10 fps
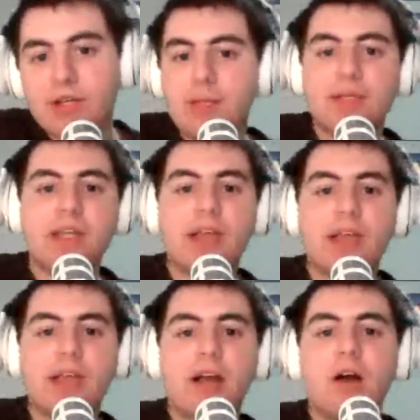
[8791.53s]

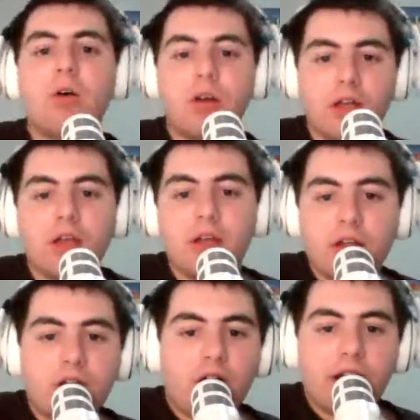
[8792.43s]
EPL
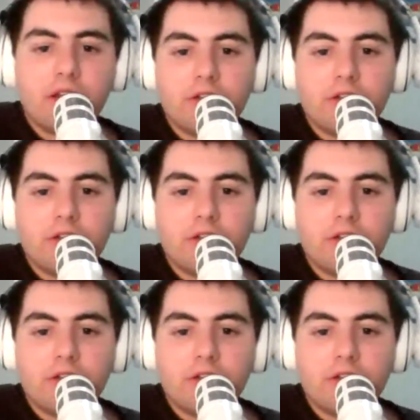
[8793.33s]
kind